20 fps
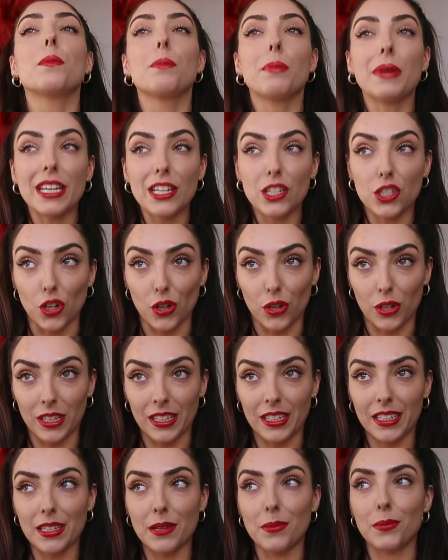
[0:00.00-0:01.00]
Bee
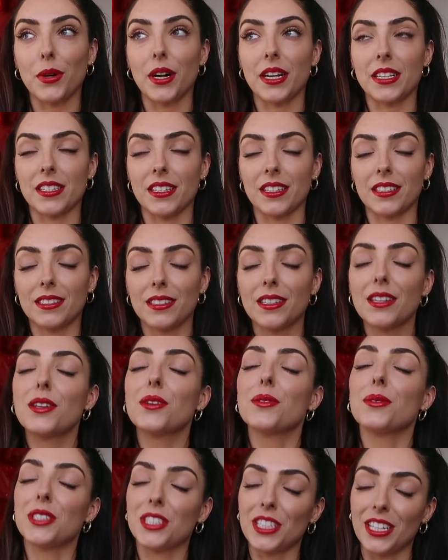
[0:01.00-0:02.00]
Chocolate in Brighton,
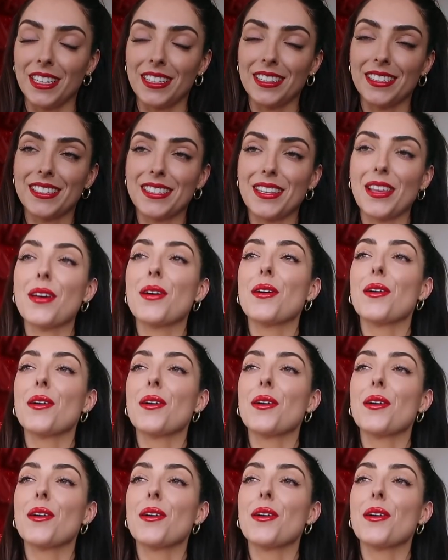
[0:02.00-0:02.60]
which is